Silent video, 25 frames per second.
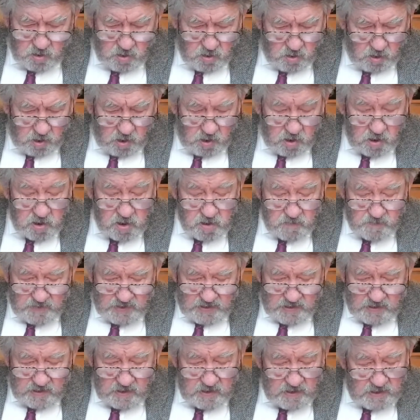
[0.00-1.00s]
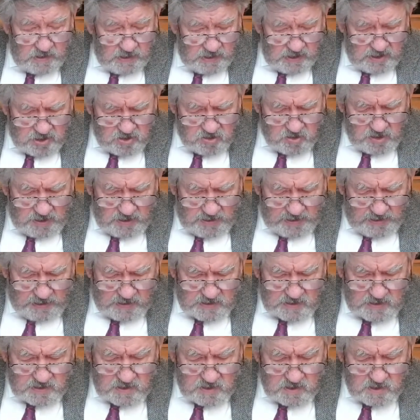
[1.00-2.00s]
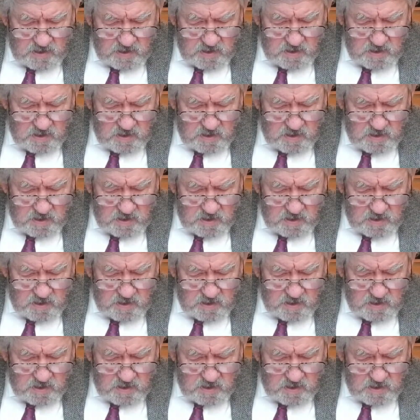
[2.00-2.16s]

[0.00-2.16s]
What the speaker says: God may yet relent